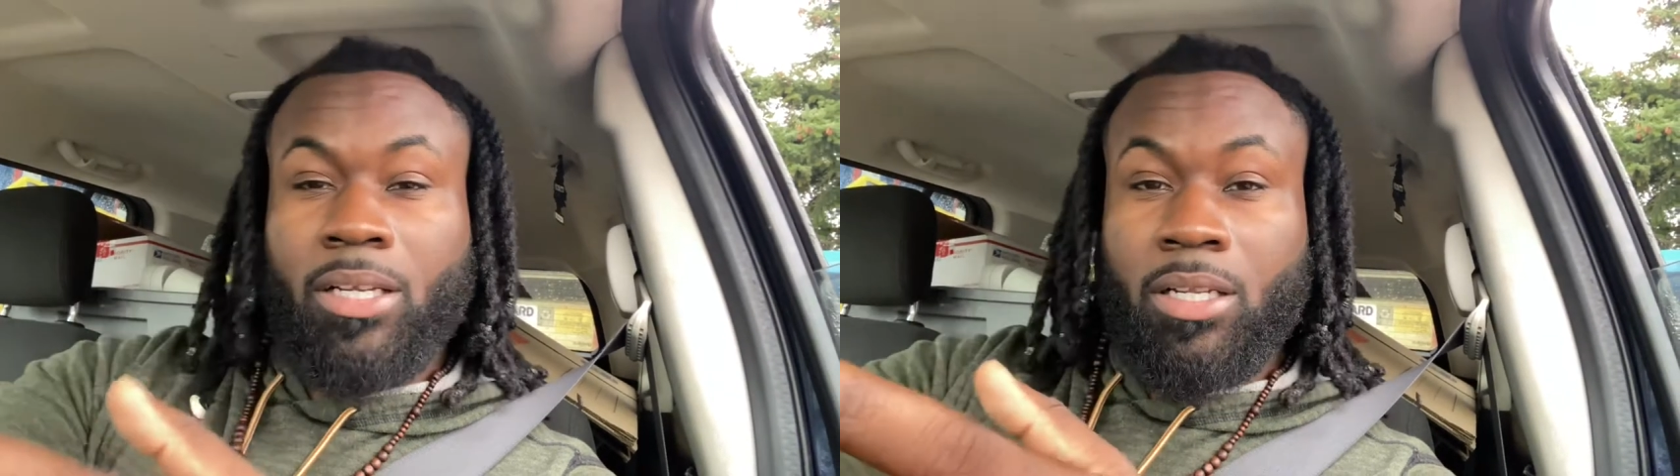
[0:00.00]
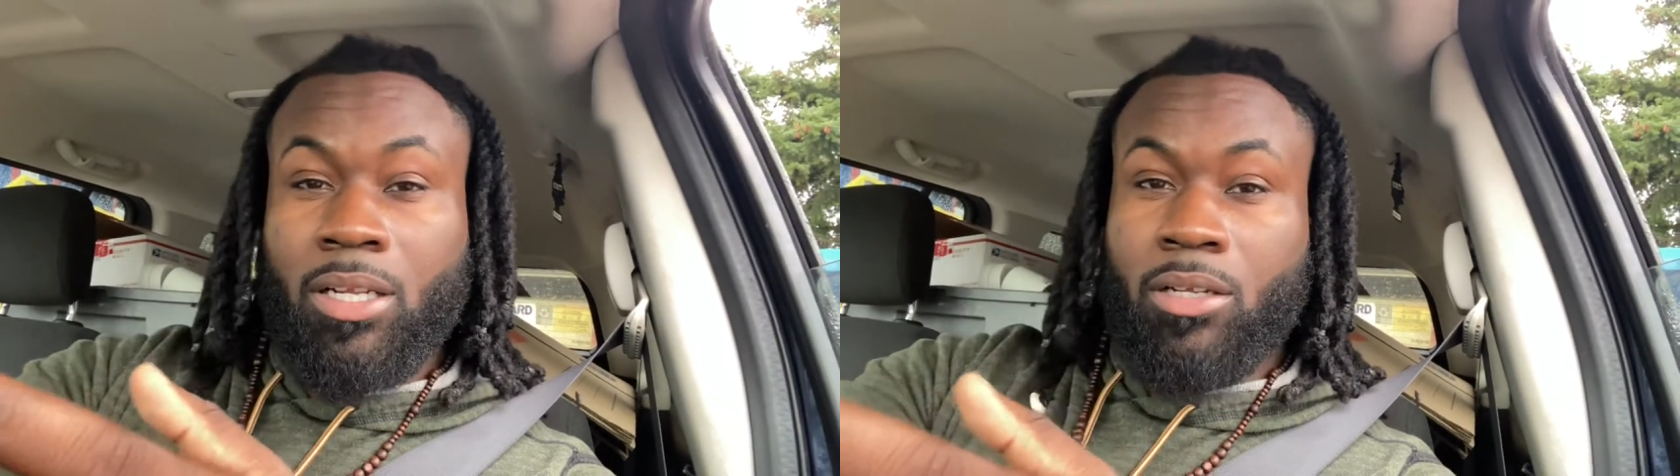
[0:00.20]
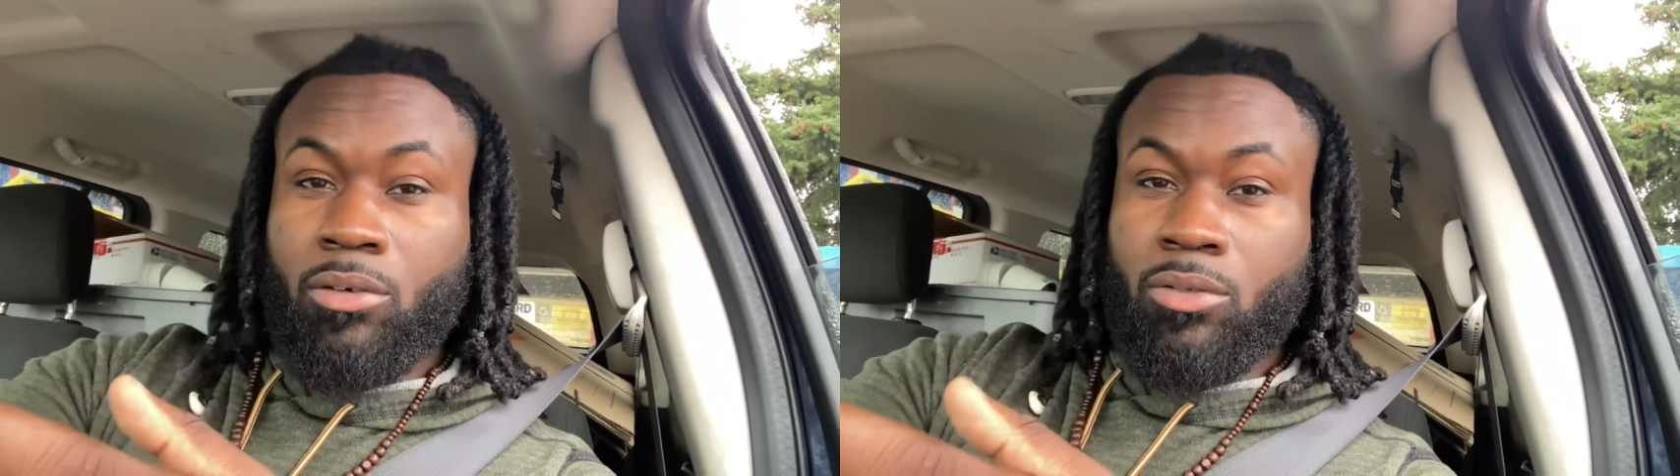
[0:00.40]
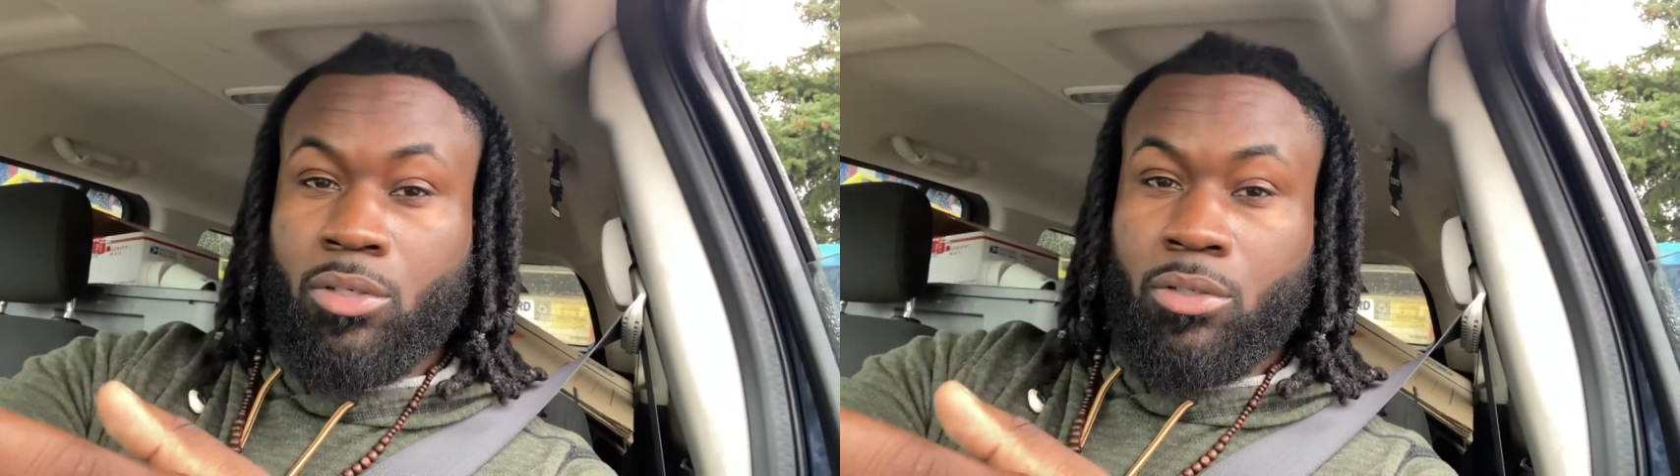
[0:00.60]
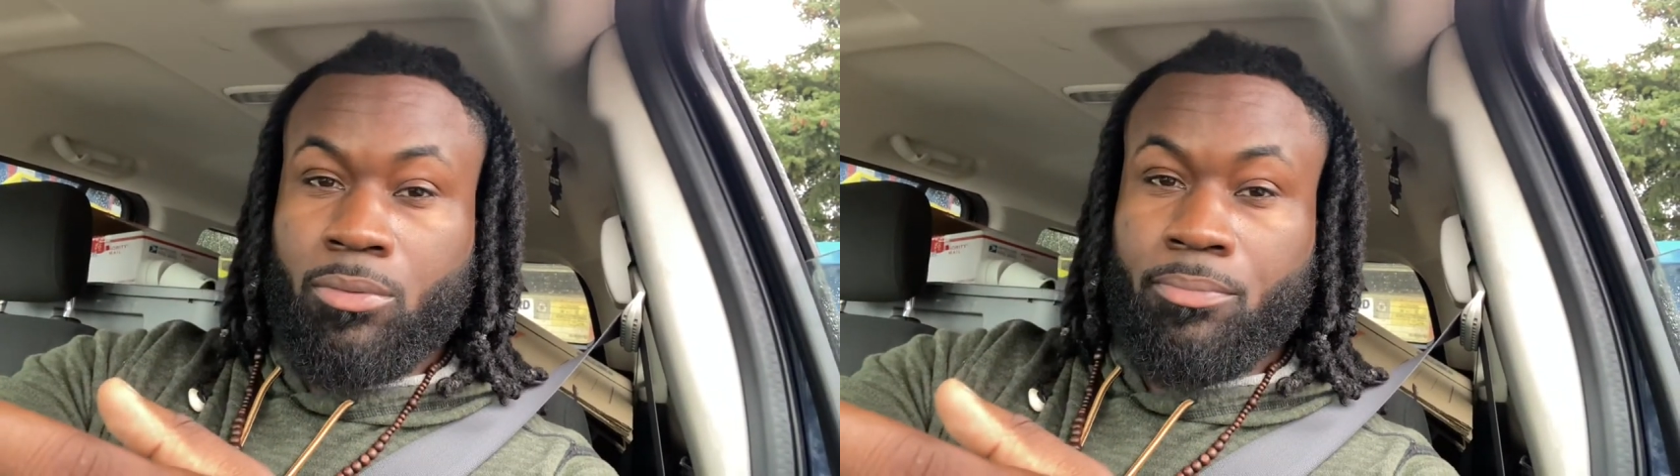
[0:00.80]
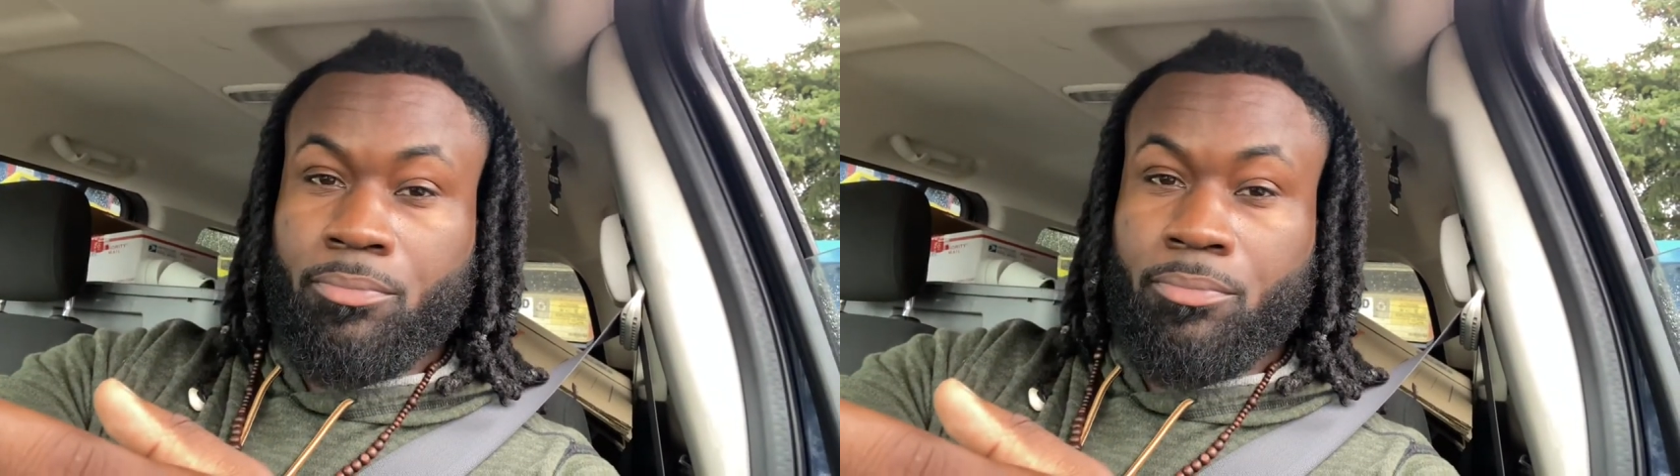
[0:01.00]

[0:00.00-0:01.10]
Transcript: that don't know,